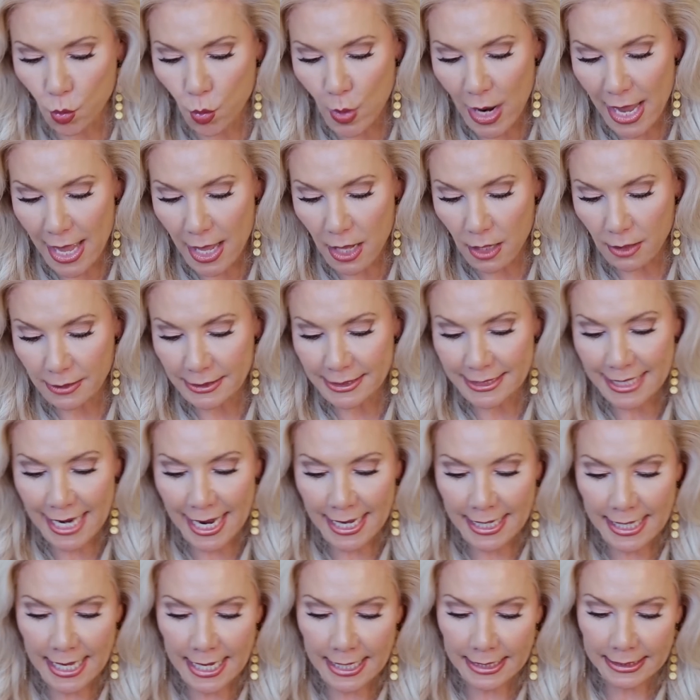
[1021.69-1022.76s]
well,
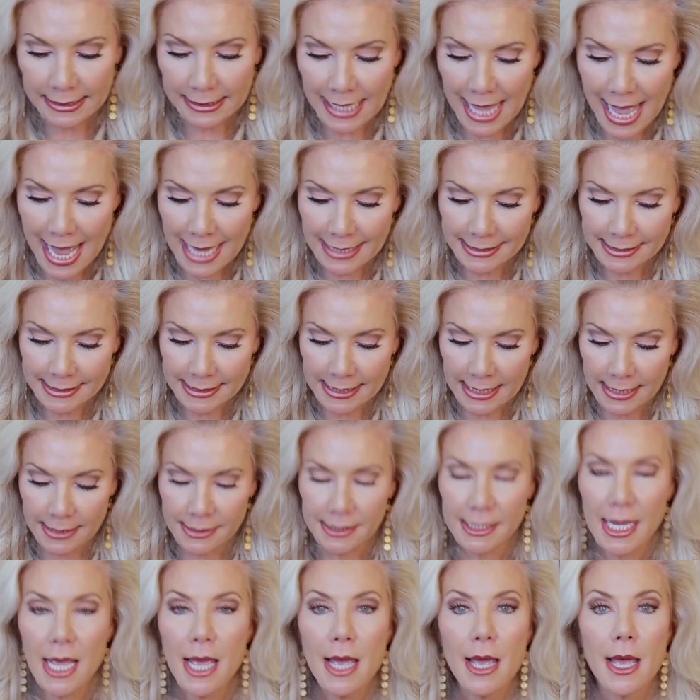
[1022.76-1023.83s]
taking
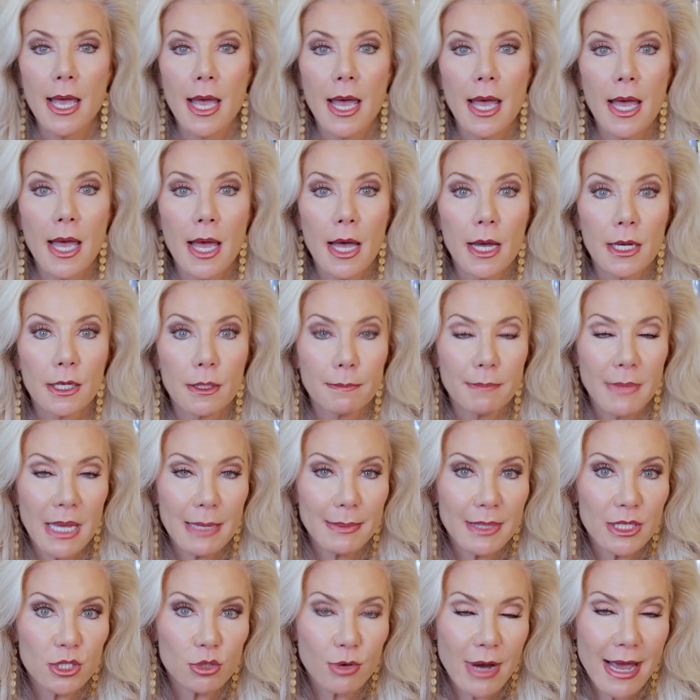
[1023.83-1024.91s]
classes,
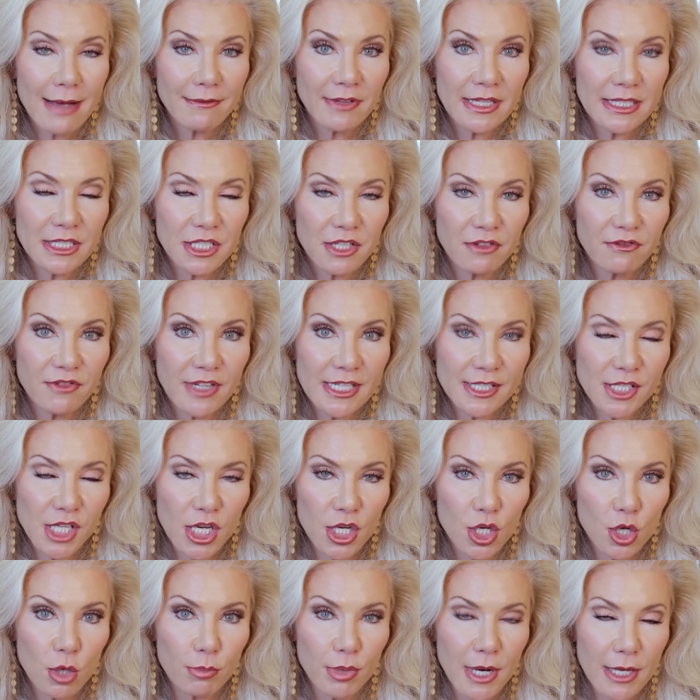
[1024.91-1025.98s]
maybe traveling to
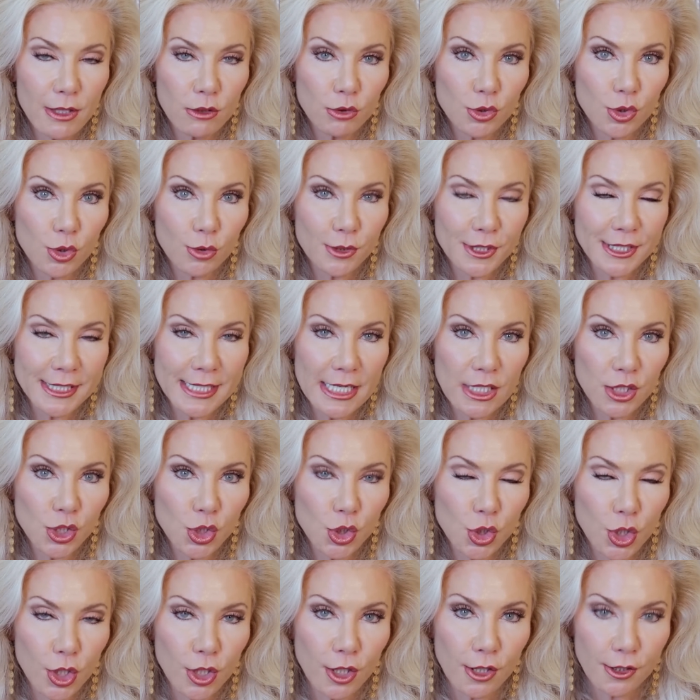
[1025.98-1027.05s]
visit your brothers or
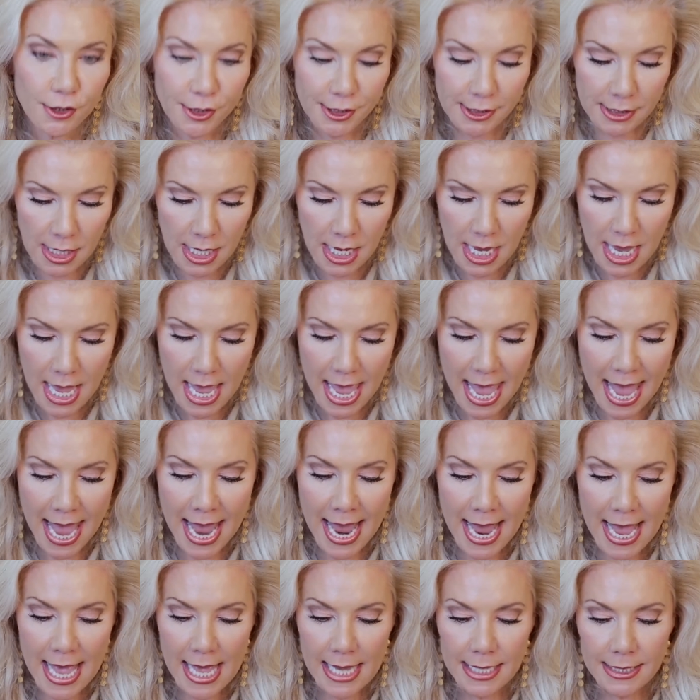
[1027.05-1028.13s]
sisters.
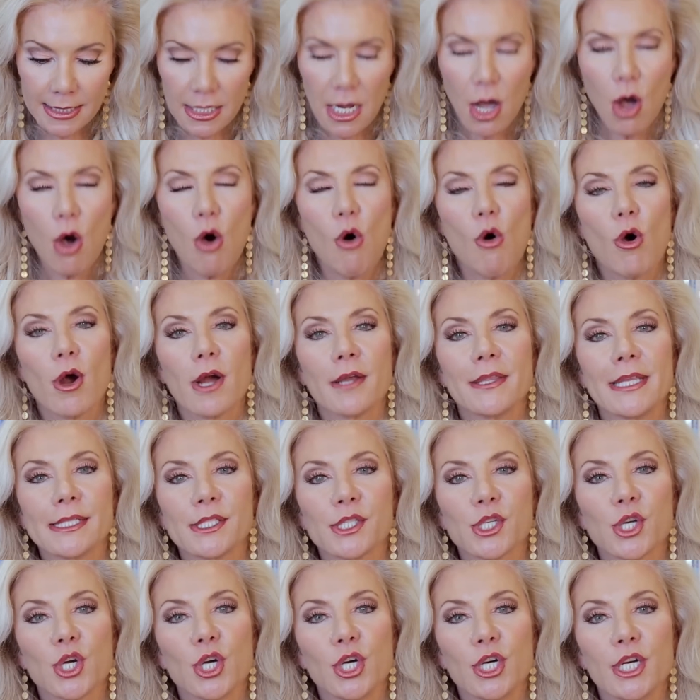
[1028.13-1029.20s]
And or
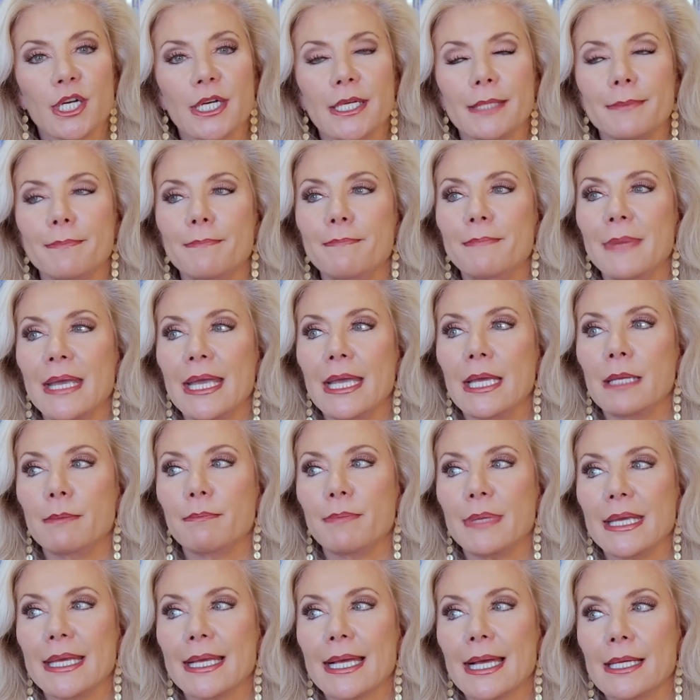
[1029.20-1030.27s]
this could
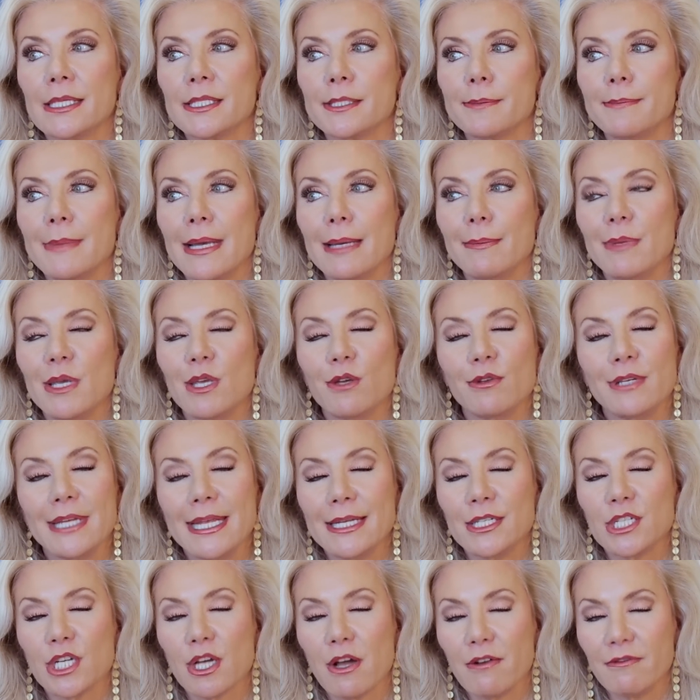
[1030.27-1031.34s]
mean because maybe you
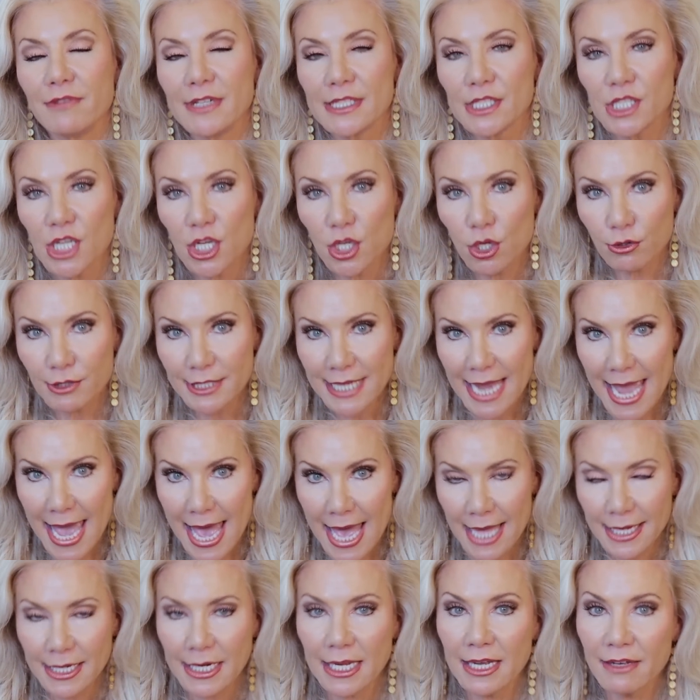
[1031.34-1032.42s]
need to go visit your
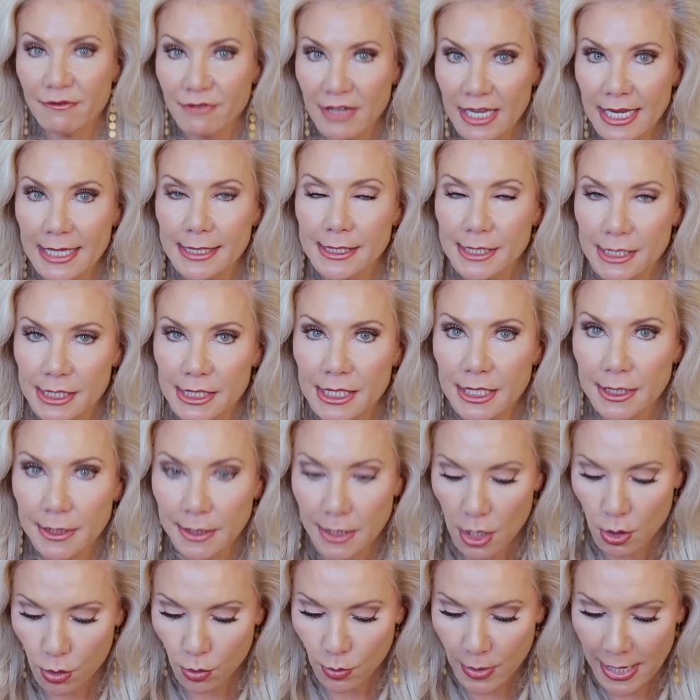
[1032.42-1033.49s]
dad if he's
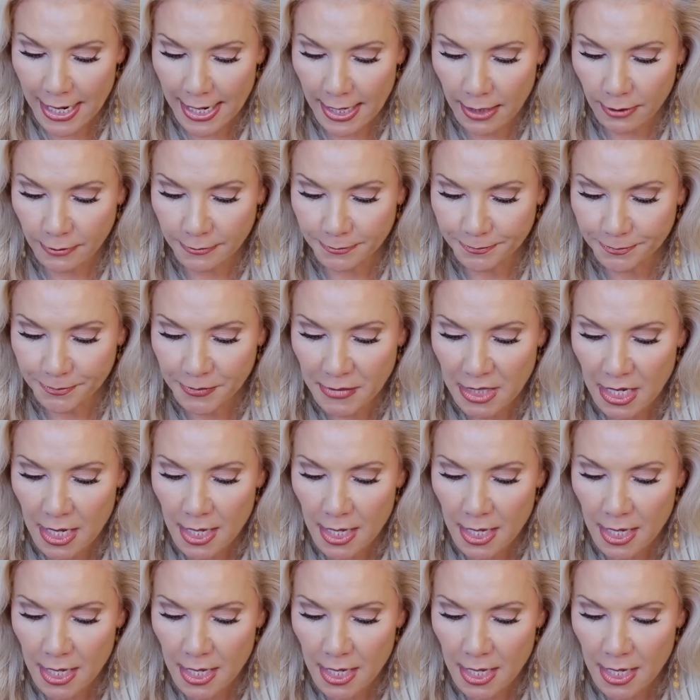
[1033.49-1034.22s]
still around.